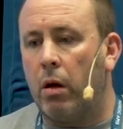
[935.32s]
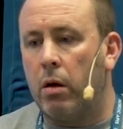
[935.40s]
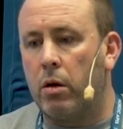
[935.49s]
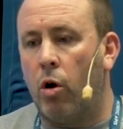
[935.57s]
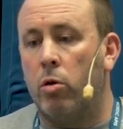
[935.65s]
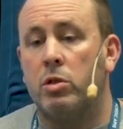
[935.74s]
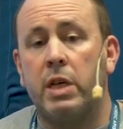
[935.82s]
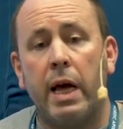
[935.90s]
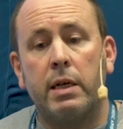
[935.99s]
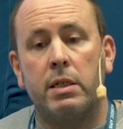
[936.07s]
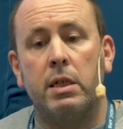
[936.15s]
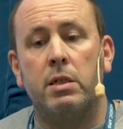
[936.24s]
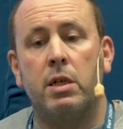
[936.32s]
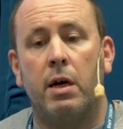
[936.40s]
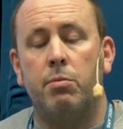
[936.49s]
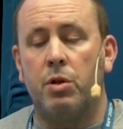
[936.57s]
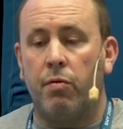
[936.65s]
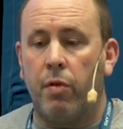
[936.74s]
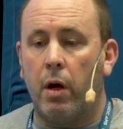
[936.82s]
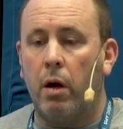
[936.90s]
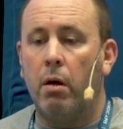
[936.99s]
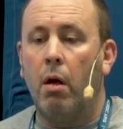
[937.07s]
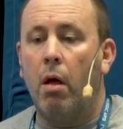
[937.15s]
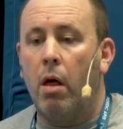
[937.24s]
context in terms of the
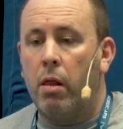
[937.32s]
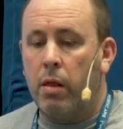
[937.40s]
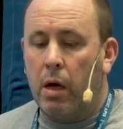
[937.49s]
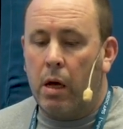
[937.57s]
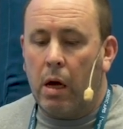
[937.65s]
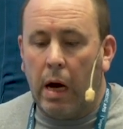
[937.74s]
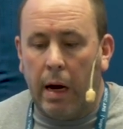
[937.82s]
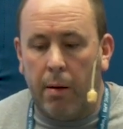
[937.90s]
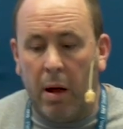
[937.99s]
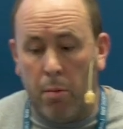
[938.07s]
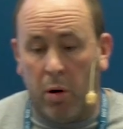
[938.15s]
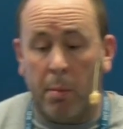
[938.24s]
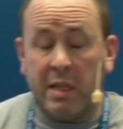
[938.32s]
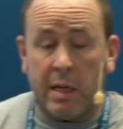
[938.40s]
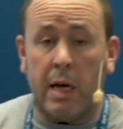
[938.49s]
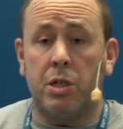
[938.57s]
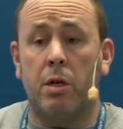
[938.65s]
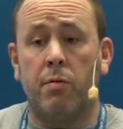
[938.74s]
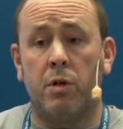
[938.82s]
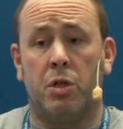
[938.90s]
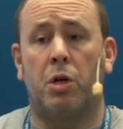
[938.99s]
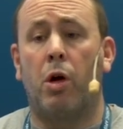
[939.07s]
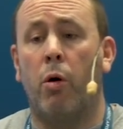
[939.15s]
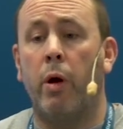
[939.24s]
implementation of the
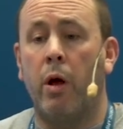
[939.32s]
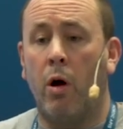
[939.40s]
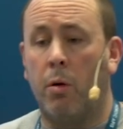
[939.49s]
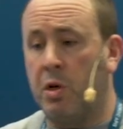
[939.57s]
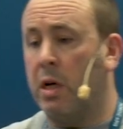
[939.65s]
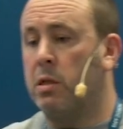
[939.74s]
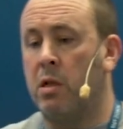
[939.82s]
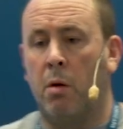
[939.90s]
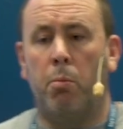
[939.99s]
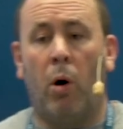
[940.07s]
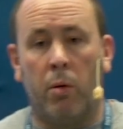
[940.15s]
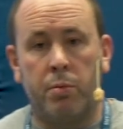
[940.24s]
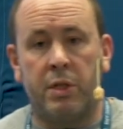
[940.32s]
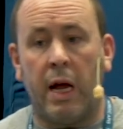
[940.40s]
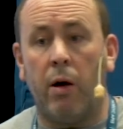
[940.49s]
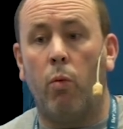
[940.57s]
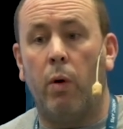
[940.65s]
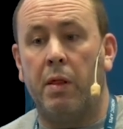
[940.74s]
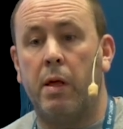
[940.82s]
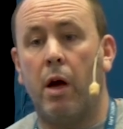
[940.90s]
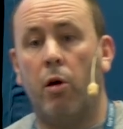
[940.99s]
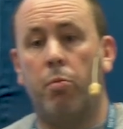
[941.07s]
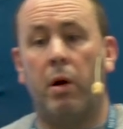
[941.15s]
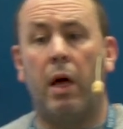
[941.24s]
security objects that pops out when the
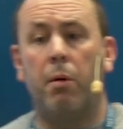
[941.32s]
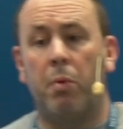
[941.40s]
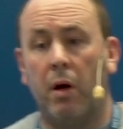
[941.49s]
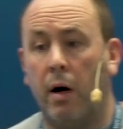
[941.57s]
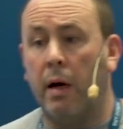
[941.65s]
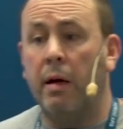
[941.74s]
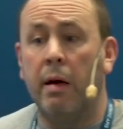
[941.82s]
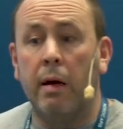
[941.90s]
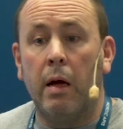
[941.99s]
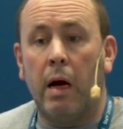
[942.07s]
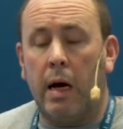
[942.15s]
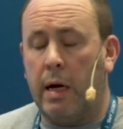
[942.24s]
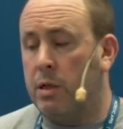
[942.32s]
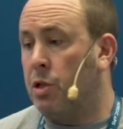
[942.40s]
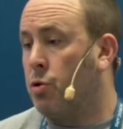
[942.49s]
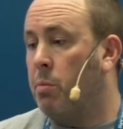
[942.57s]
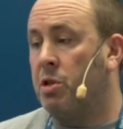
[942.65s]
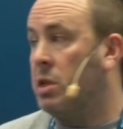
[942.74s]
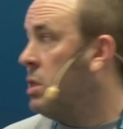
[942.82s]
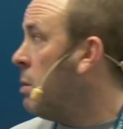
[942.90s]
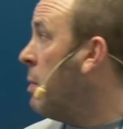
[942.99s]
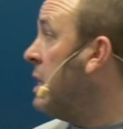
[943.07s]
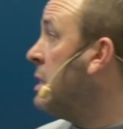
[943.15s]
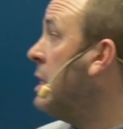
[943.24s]
OpenAPI description is
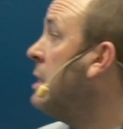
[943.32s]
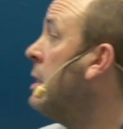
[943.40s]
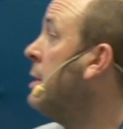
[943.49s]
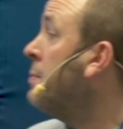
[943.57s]
emitted.